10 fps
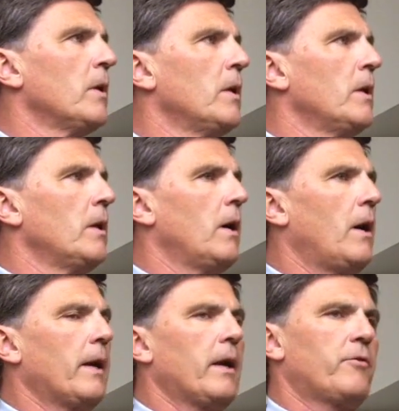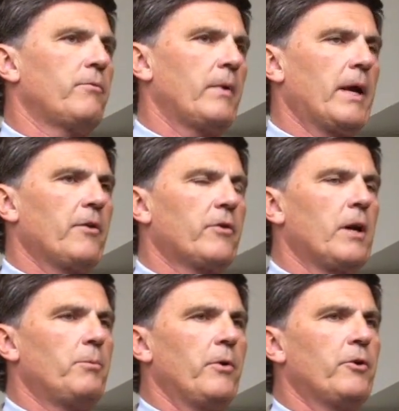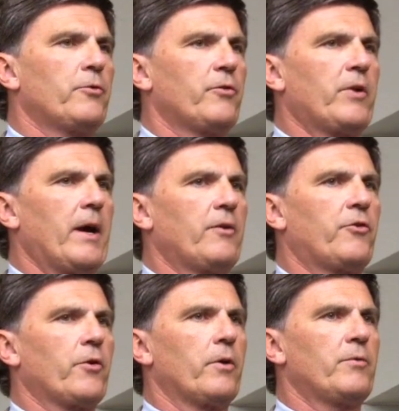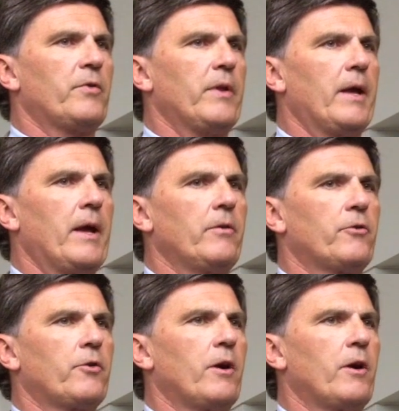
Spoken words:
I guess a couple interests got served at the end.